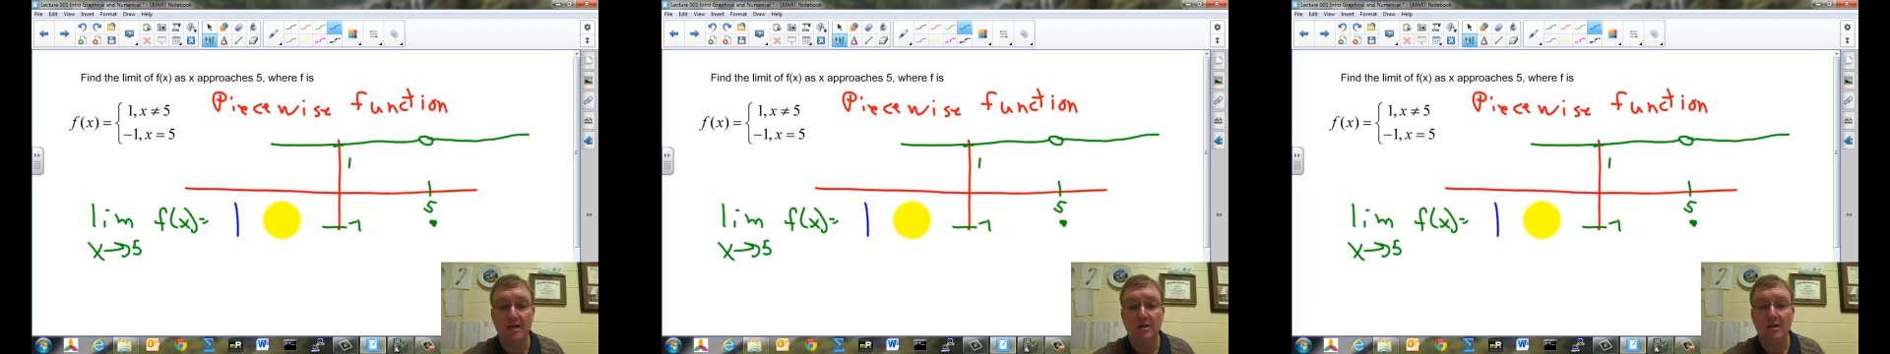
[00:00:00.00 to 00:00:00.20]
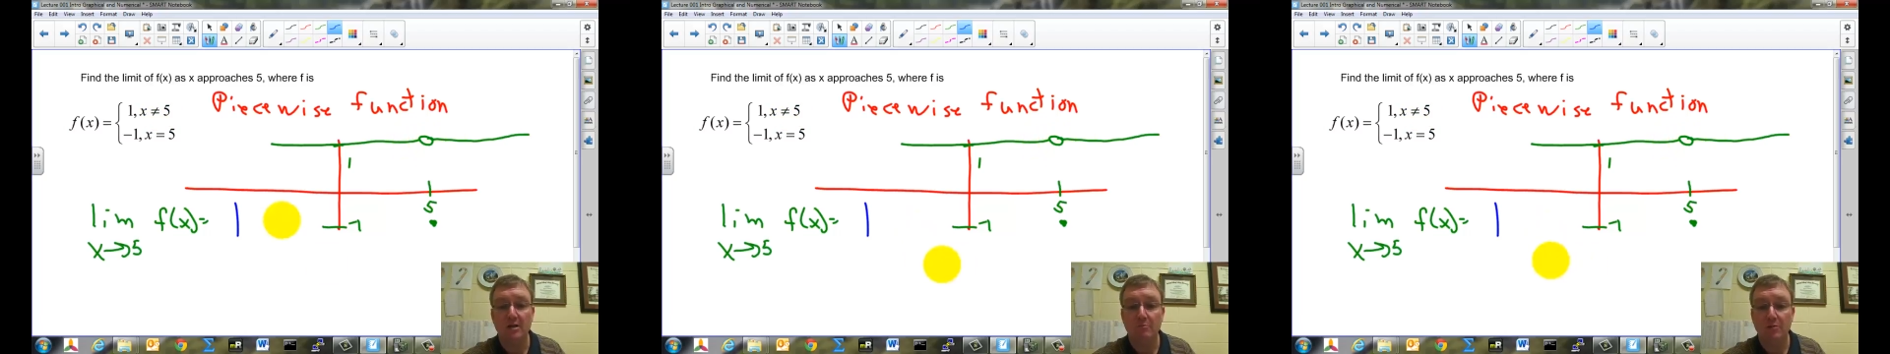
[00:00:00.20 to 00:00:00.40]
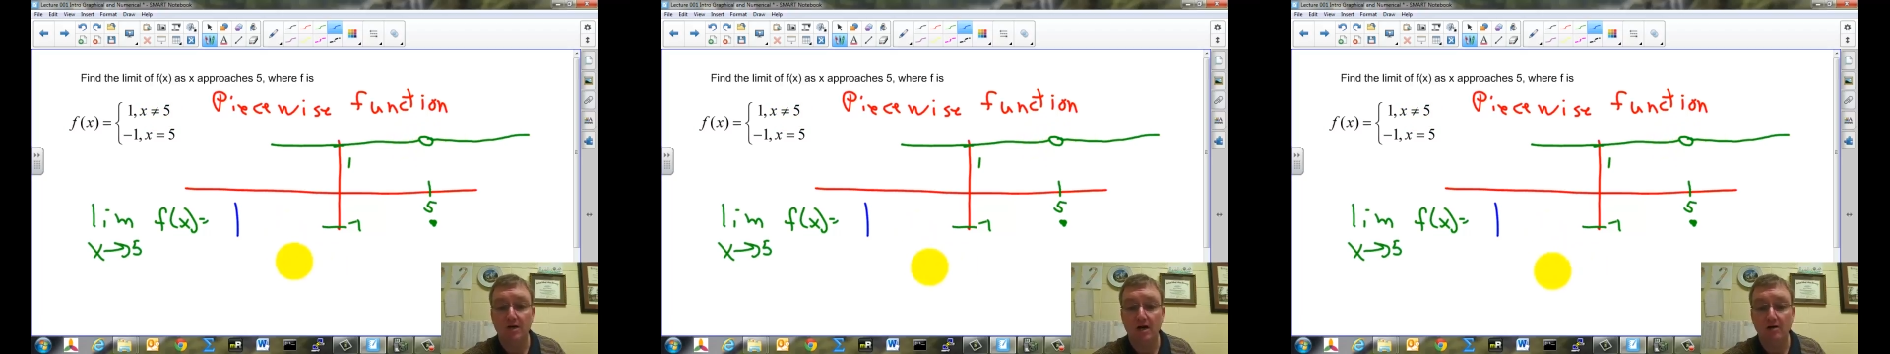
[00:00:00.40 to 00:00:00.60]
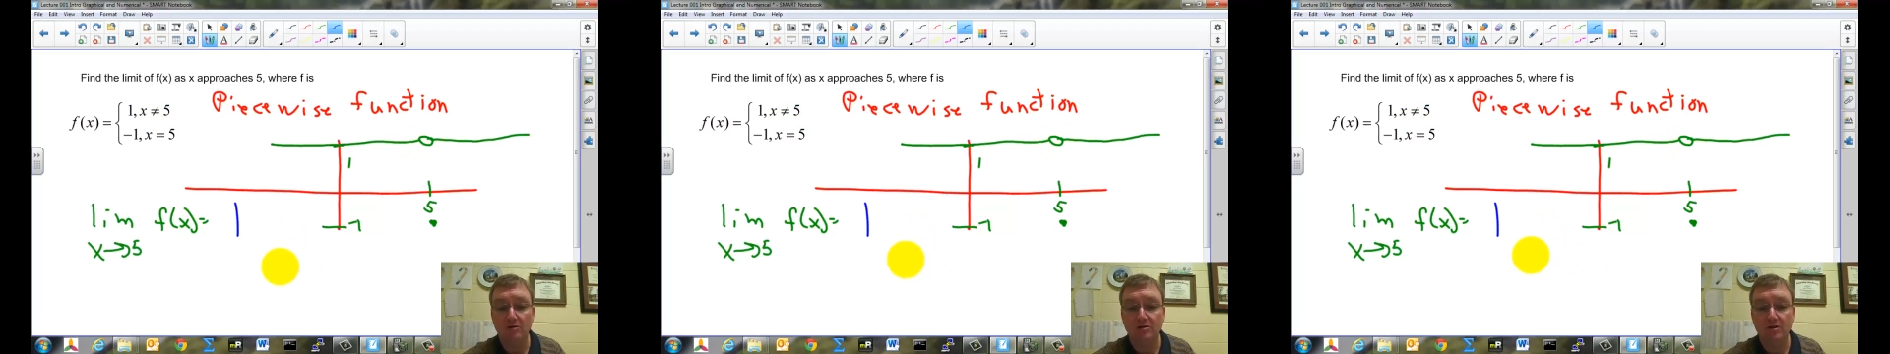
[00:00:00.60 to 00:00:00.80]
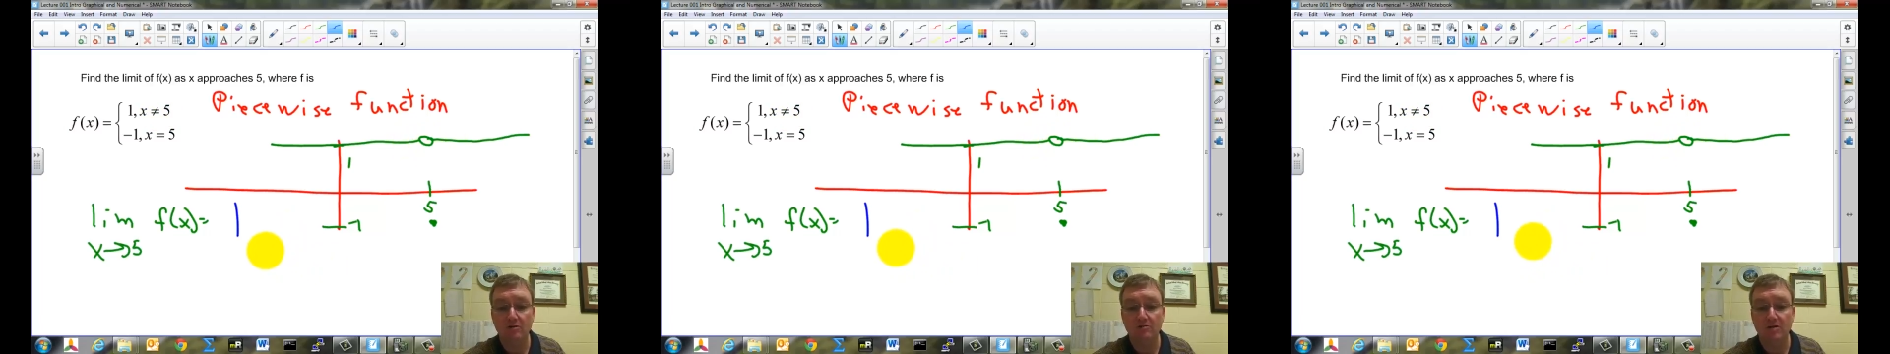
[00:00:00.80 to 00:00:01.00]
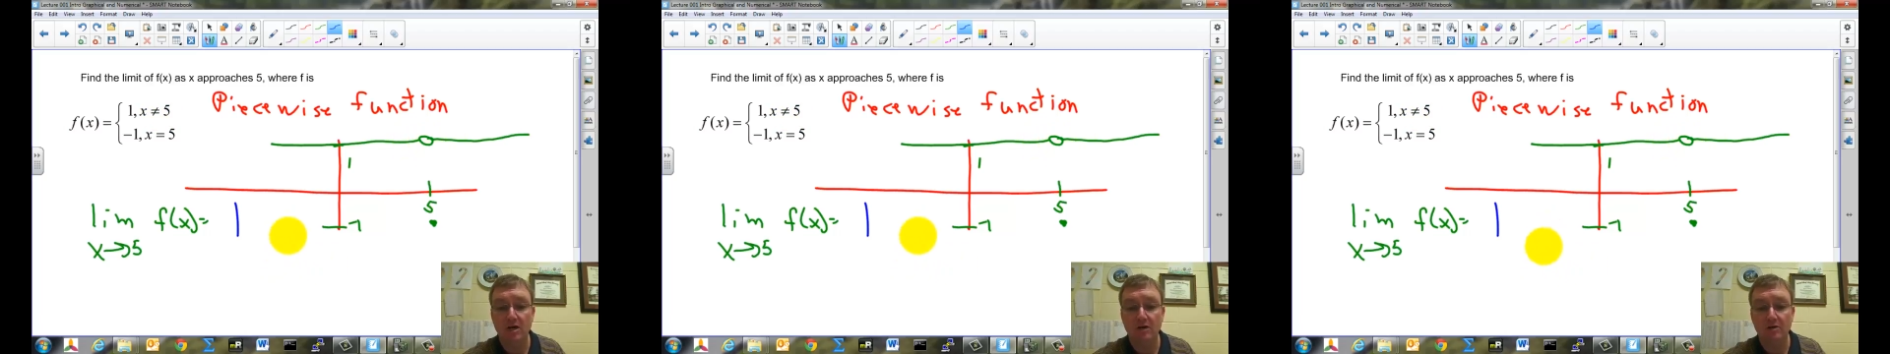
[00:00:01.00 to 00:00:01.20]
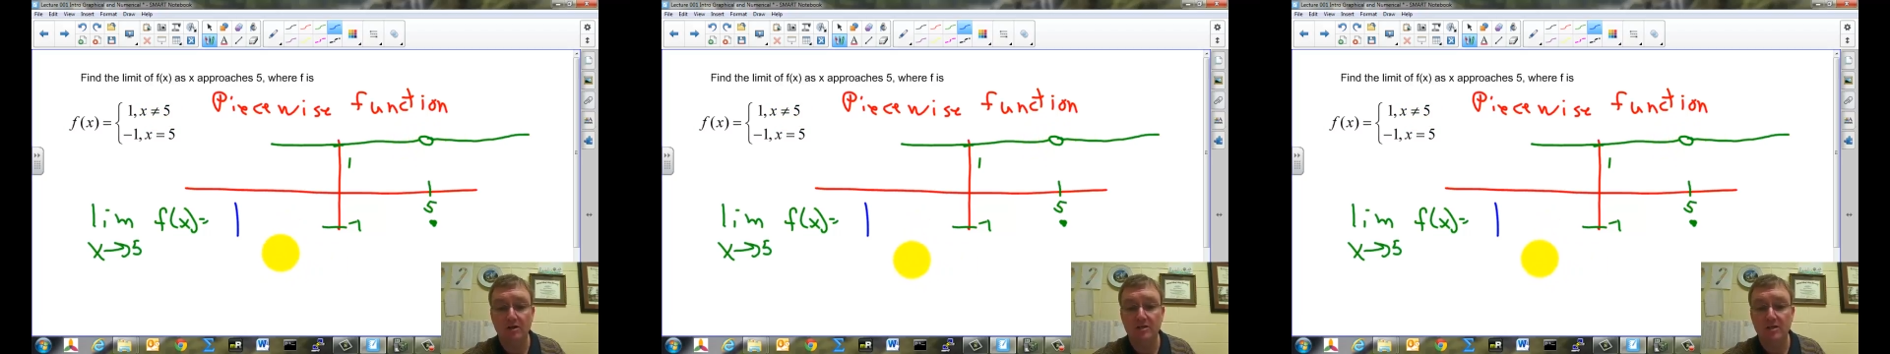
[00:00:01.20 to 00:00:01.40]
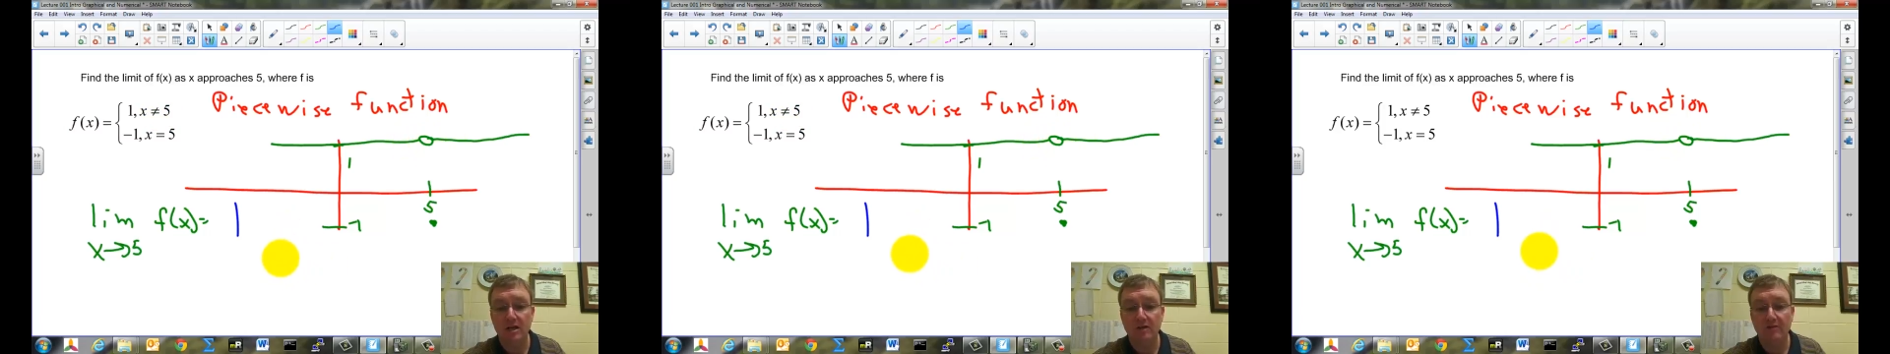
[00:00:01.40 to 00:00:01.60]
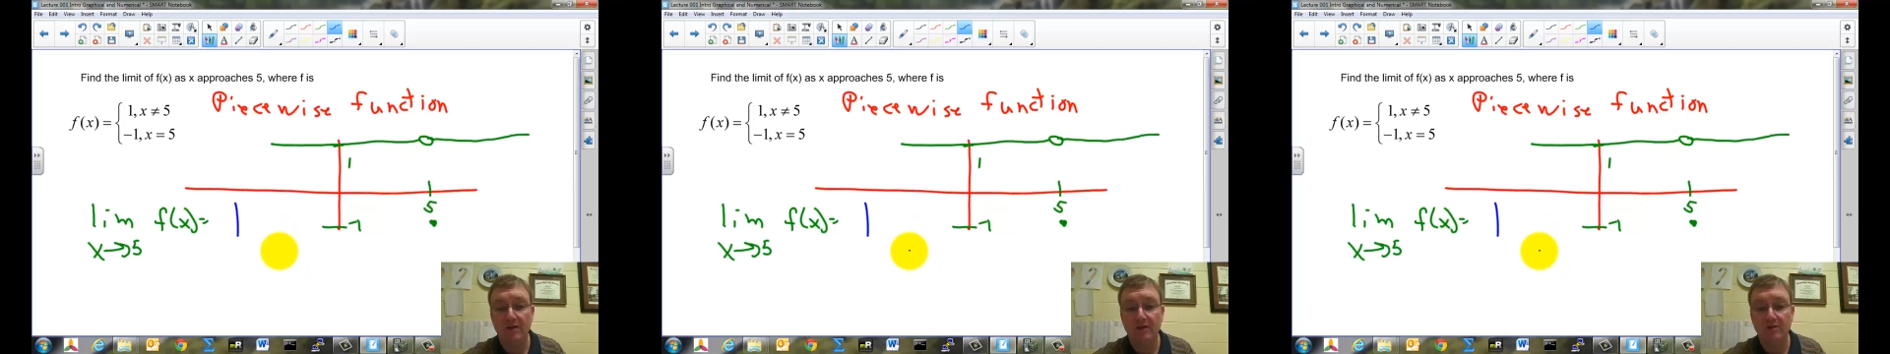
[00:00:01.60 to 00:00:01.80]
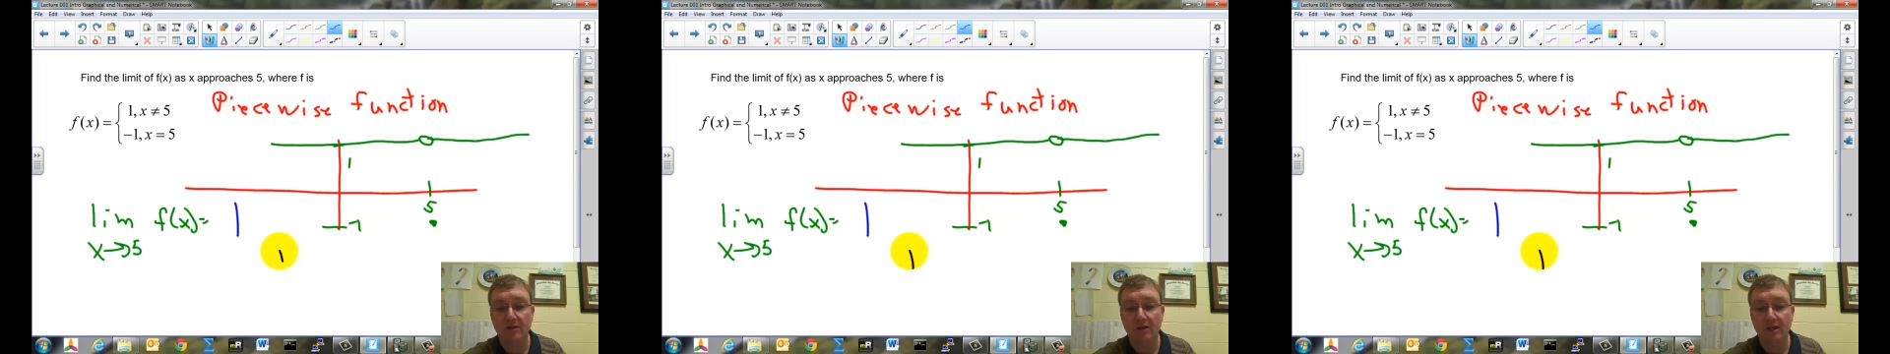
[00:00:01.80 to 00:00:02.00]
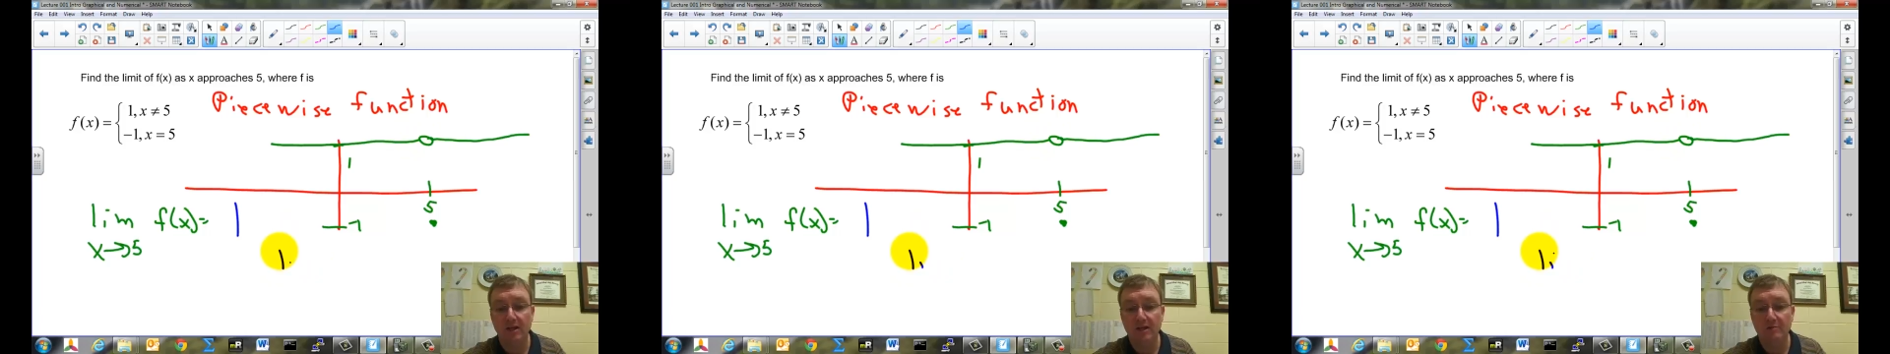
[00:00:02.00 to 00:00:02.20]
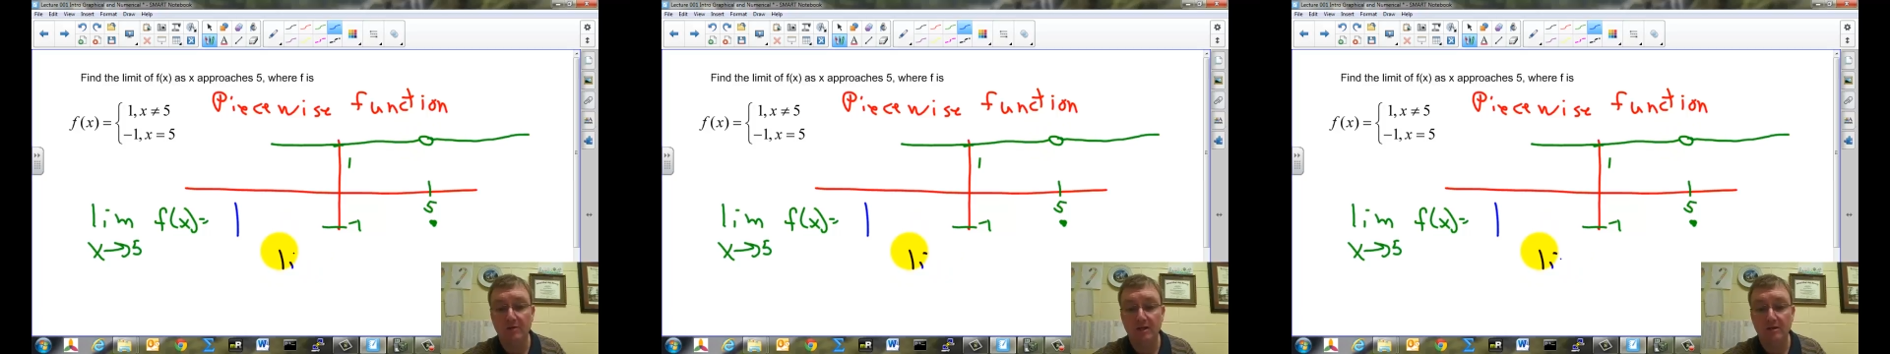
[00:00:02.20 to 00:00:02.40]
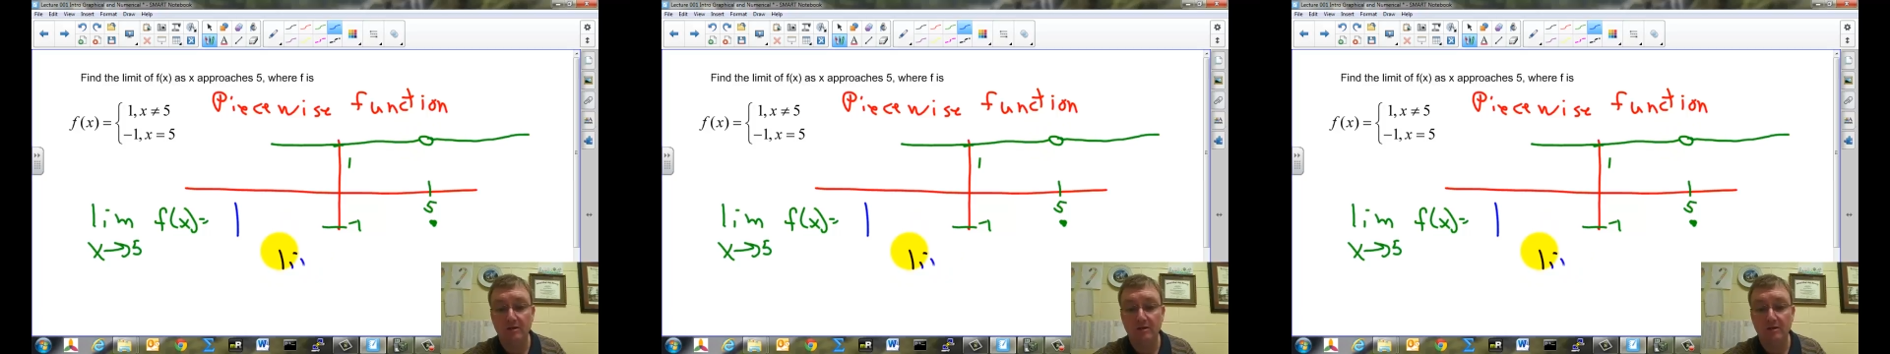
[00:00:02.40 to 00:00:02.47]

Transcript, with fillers: But also notice that the limit